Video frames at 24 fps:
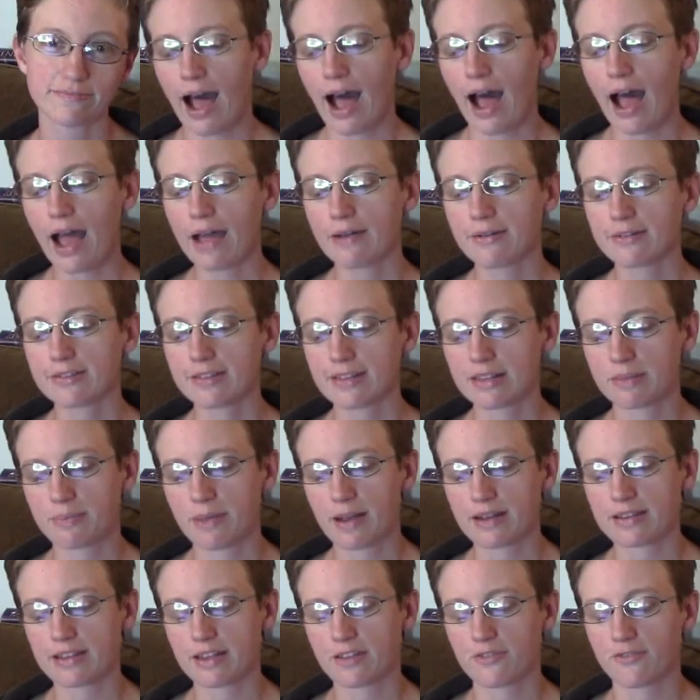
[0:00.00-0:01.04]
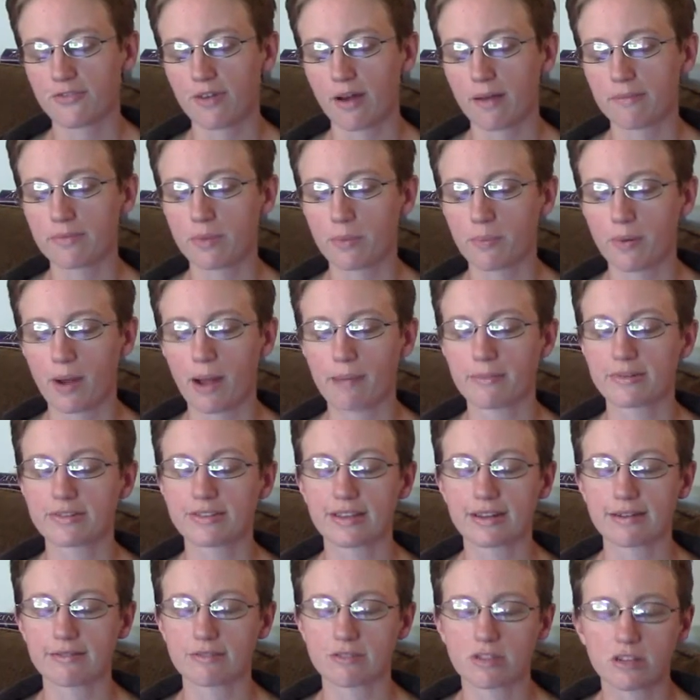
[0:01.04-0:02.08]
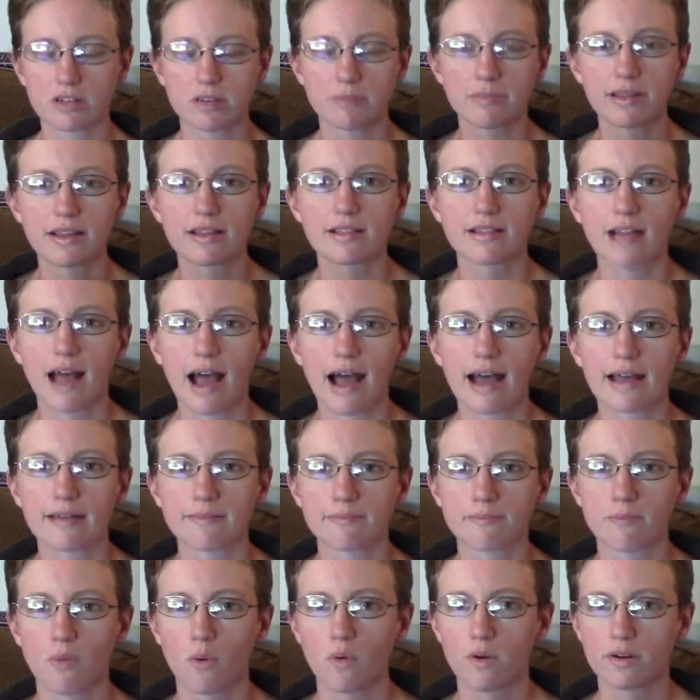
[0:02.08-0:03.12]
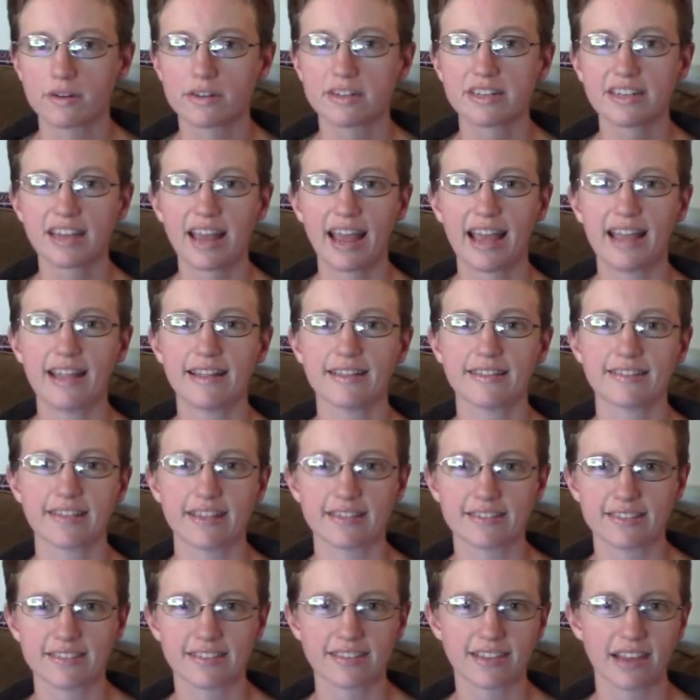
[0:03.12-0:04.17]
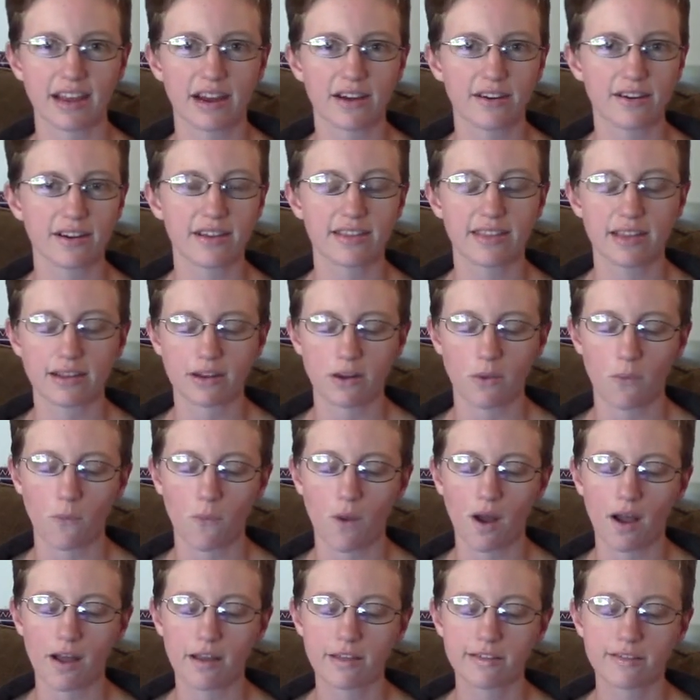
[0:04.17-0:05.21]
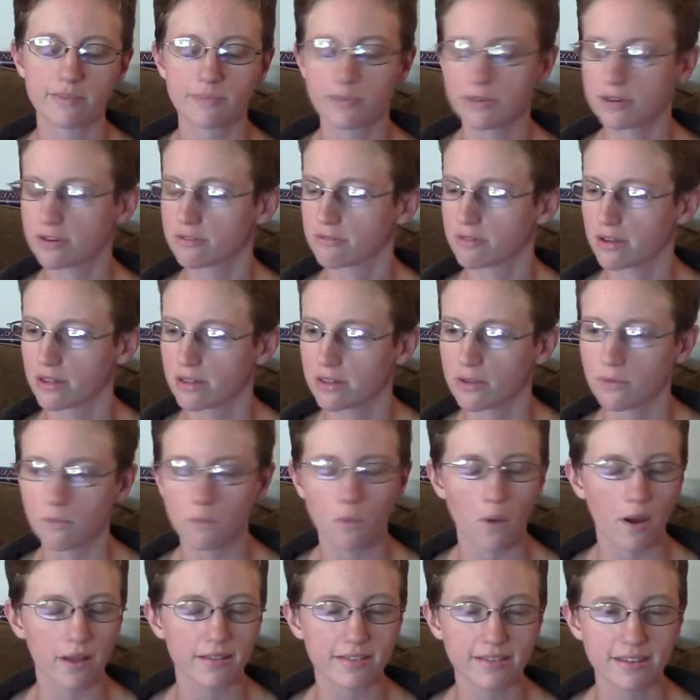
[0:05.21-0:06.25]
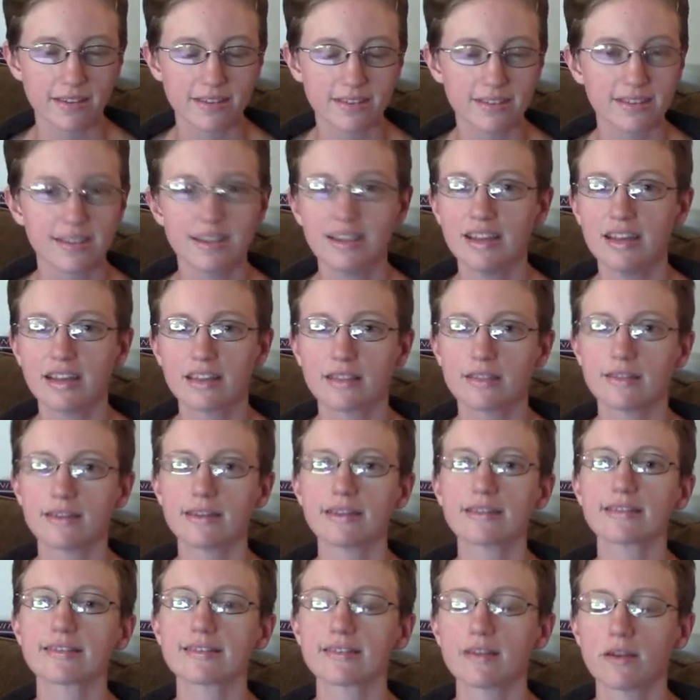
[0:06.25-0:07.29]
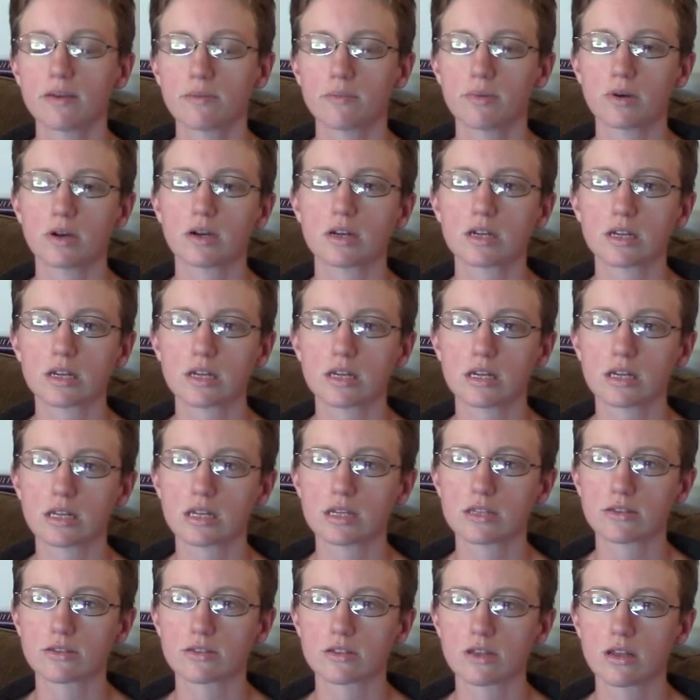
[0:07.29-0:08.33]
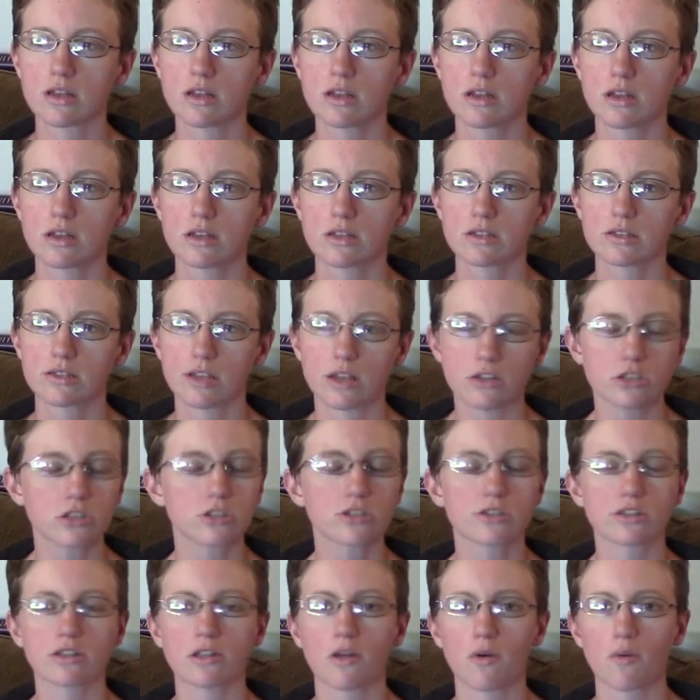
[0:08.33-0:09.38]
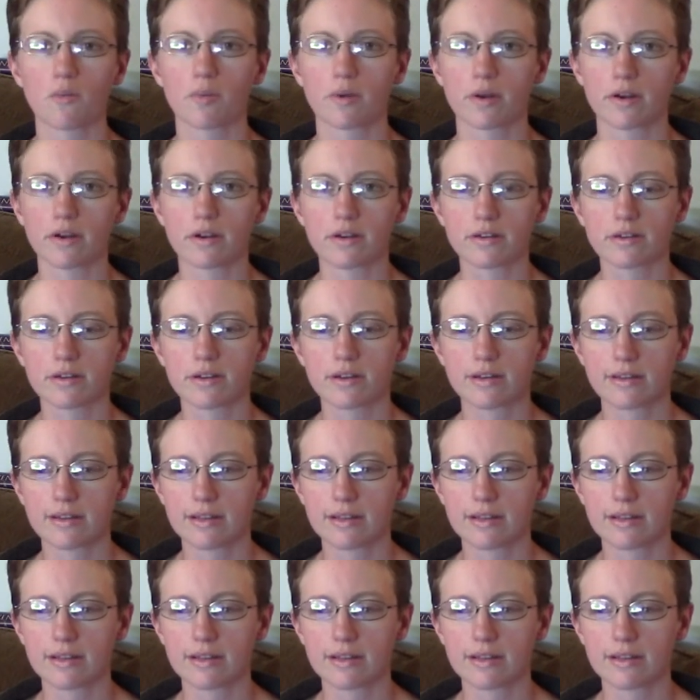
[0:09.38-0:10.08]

I was expecting from the premise that it was going to be a lot more tense and scary than it was, but it really wasn't. This book is such a slow burn.